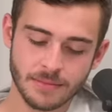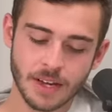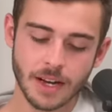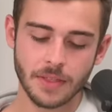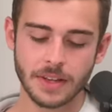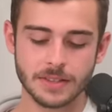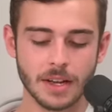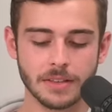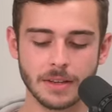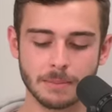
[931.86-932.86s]
Uh, there's
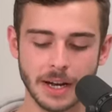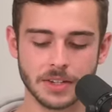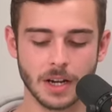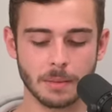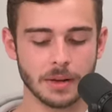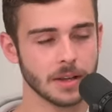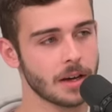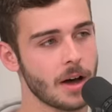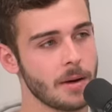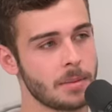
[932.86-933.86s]
nothing magic about the
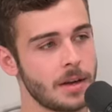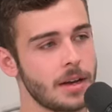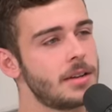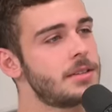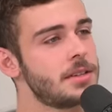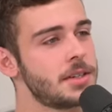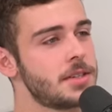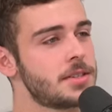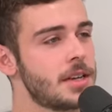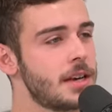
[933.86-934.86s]
carpet until you
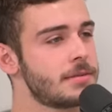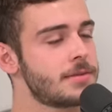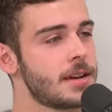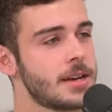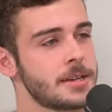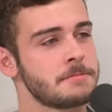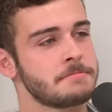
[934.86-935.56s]
see it fly.